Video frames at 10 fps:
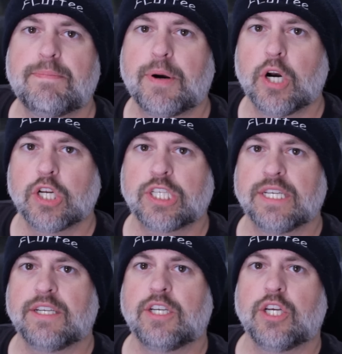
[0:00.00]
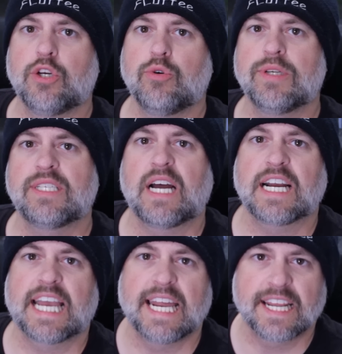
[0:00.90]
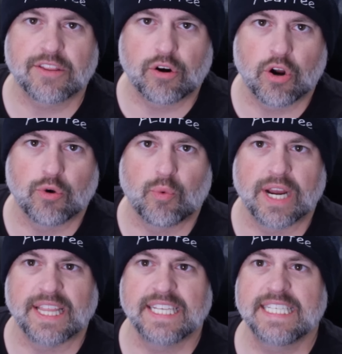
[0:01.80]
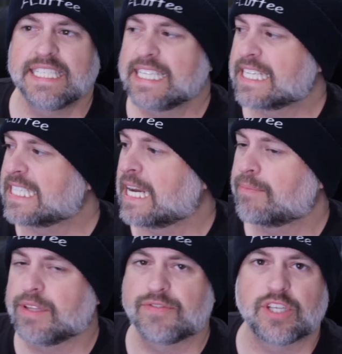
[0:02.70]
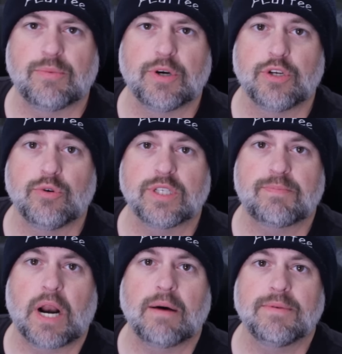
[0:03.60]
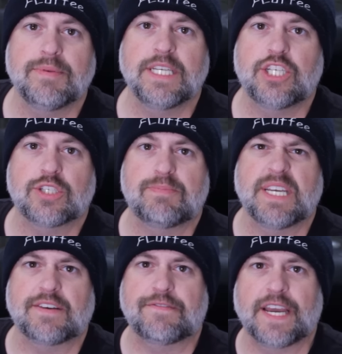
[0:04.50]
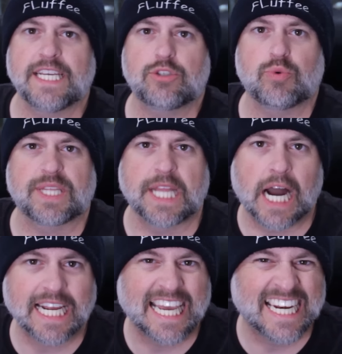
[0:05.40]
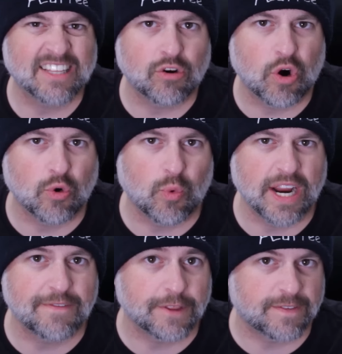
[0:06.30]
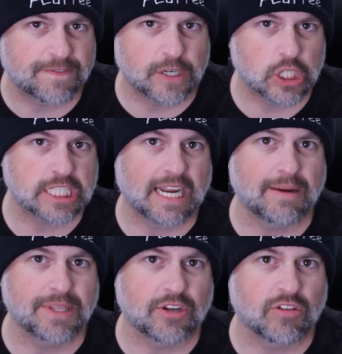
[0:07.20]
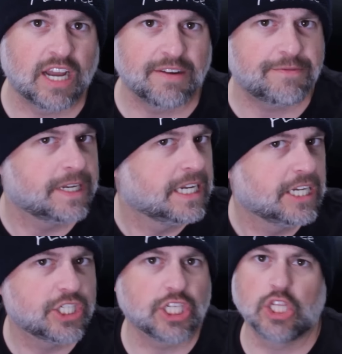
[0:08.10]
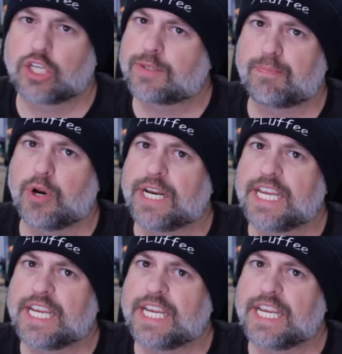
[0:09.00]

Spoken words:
person who is not getting their own way. This is an example of someone who is probably just being faced with not getting their own way for the first time in their life. She looks pretty